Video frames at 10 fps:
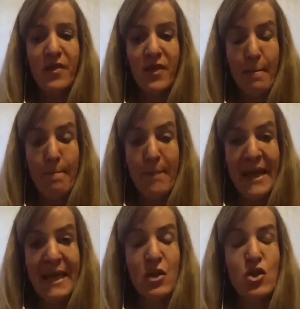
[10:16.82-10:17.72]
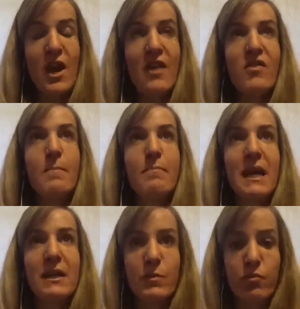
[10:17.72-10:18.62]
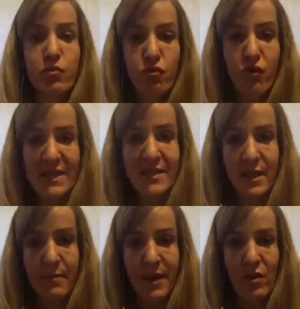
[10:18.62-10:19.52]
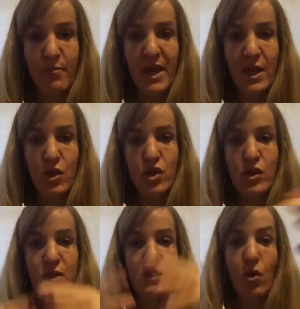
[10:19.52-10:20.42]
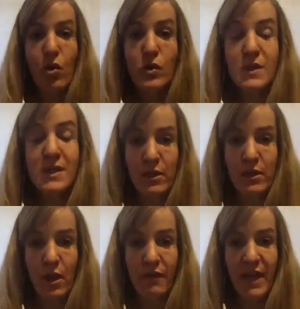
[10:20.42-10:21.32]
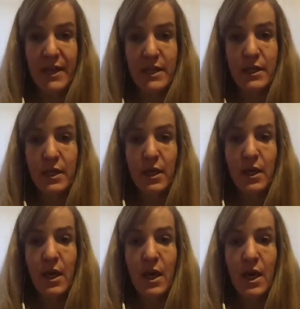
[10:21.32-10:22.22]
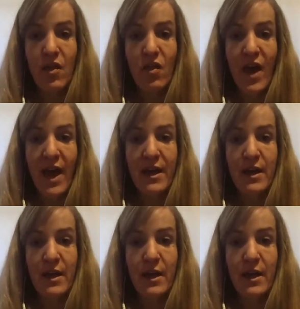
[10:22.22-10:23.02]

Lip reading: the binge and then being depressed about the binge. So it's the whole cycle of it that,